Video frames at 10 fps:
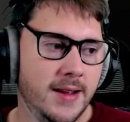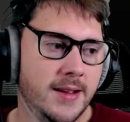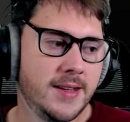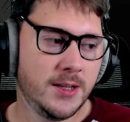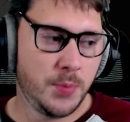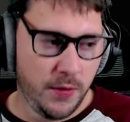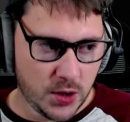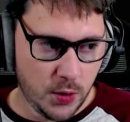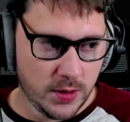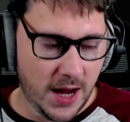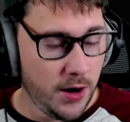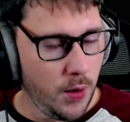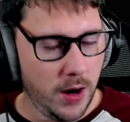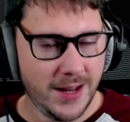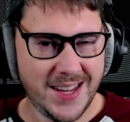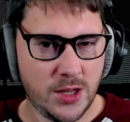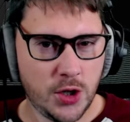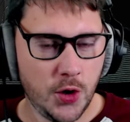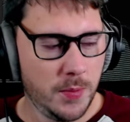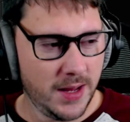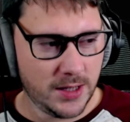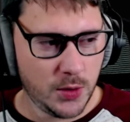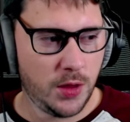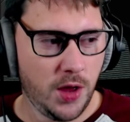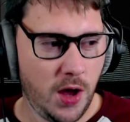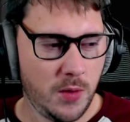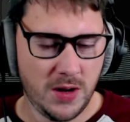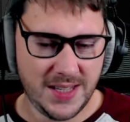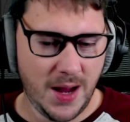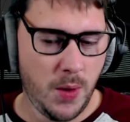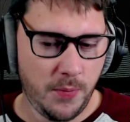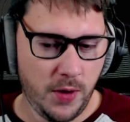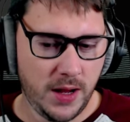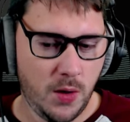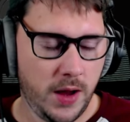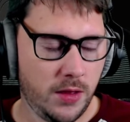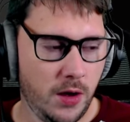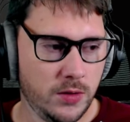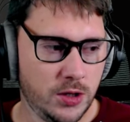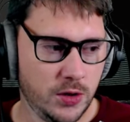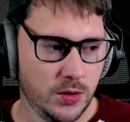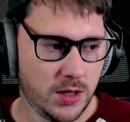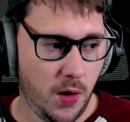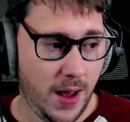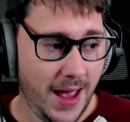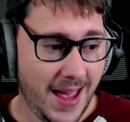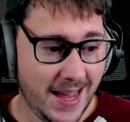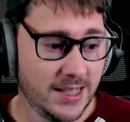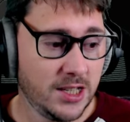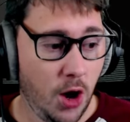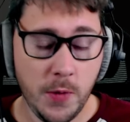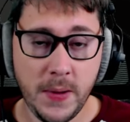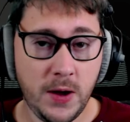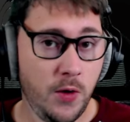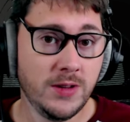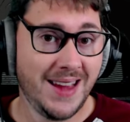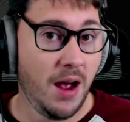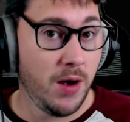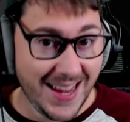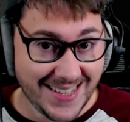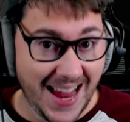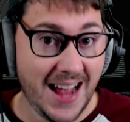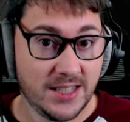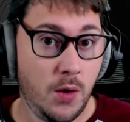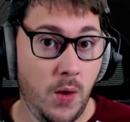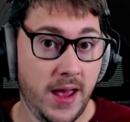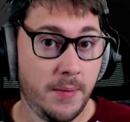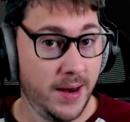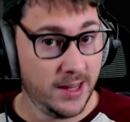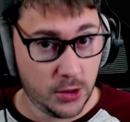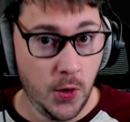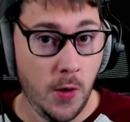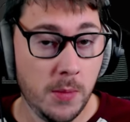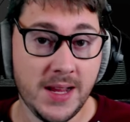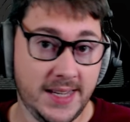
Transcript: So let's move on to Kurosawa. I know I only said two, but let's do a third one because that went pretty quick, those two. So here's to hoping Kurosawa is as quick, but it's normally